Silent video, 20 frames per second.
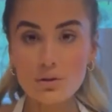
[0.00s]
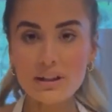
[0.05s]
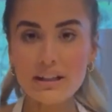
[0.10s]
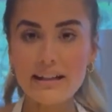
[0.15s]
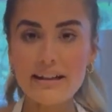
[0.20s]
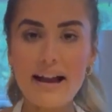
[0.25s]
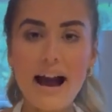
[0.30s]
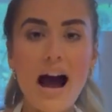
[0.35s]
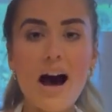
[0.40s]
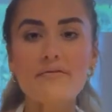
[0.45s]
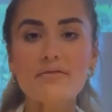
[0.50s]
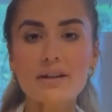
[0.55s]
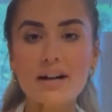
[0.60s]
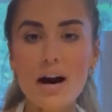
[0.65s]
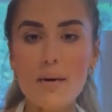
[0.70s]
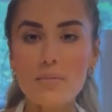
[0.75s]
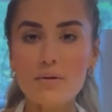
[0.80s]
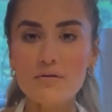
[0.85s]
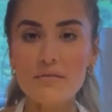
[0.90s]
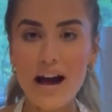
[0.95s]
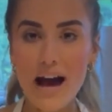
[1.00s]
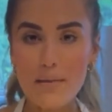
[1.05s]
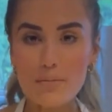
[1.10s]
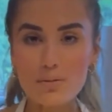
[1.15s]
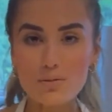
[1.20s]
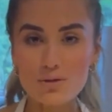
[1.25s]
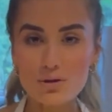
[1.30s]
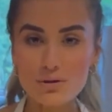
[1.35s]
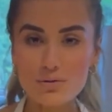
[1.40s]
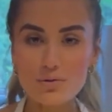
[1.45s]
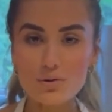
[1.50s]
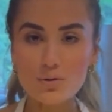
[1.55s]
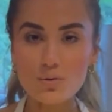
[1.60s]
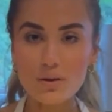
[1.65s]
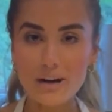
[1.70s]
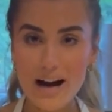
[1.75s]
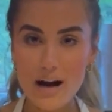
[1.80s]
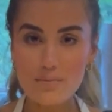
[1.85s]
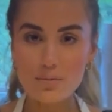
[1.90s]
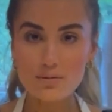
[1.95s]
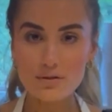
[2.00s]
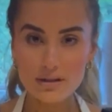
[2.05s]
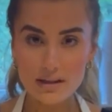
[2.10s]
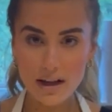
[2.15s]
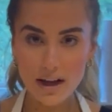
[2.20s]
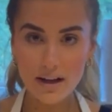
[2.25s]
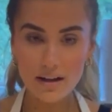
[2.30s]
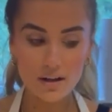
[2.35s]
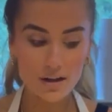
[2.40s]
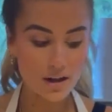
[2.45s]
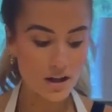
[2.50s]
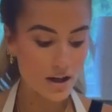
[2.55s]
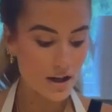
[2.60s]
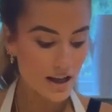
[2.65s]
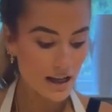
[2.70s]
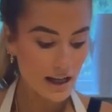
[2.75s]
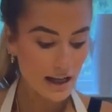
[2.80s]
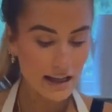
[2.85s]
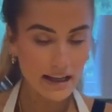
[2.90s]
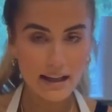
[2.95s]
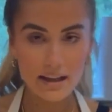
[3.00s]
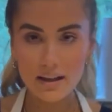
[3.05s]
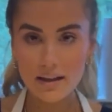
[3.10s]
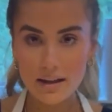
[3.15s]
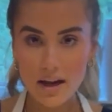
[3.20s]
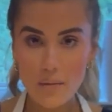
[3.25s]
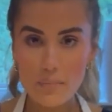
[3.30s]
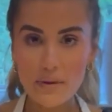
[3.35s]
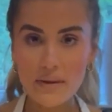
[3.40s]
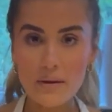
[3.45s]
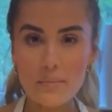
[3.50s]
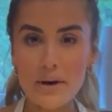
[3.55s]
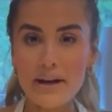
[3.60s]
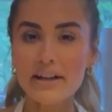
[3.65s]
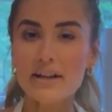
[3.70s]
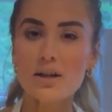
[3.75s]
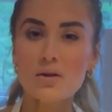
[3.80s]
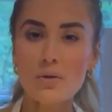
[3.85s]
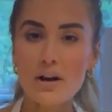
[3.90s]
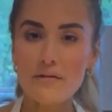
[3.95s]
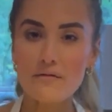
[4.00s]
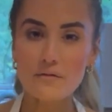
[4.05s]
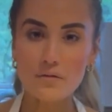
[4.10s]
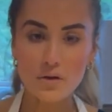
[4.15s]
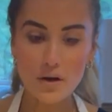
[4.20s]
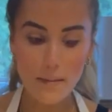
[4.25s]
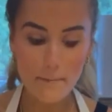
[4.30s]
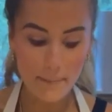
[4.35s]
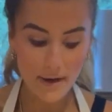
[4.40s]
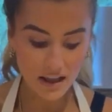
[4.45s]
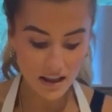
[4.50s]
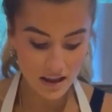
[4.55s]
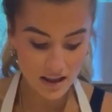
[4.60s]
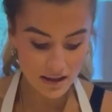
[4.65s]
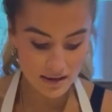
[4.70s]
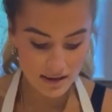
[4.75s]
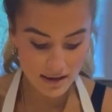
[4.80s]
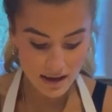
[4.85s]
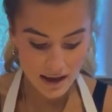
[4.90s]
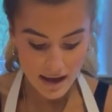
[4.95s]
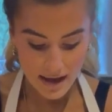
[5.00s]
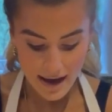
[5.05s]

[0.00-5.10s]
need half a cup of apple juice or apple cider. Heat it up in the microwave for a minute.